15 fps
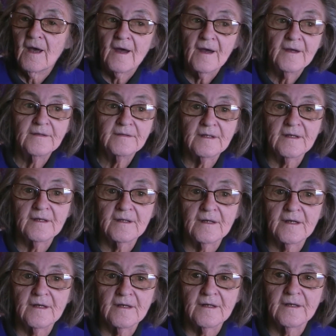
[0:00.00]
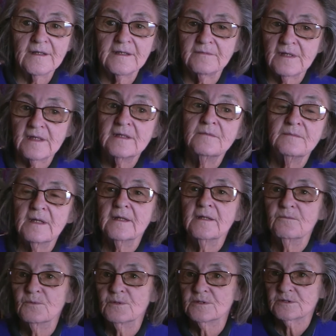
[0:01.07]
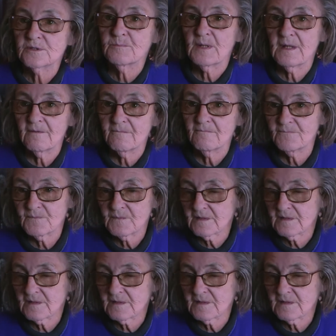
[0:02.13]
and he was a bit